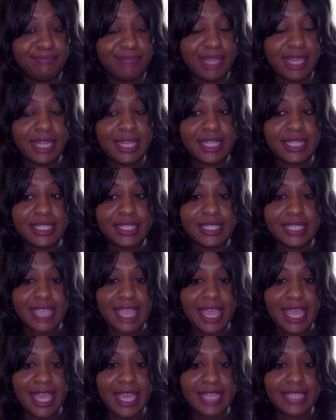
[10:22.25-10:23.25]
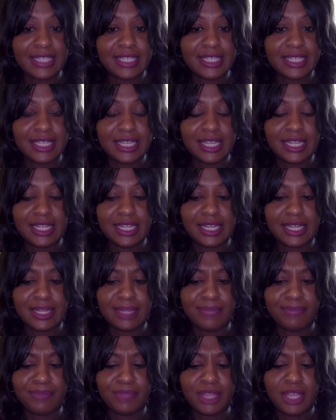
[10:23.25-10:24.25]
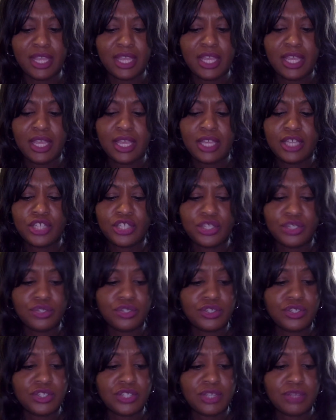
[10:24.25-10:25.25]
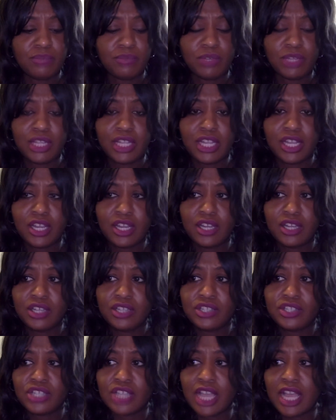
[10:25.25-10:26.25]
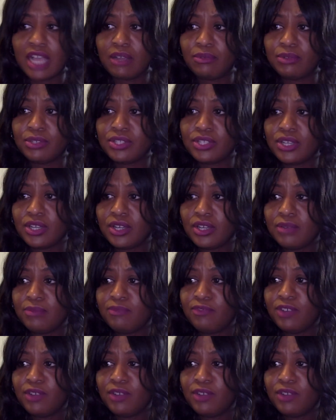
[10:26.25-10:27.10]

And it's sad. And shooter seemed really hurt. Jock was hurt.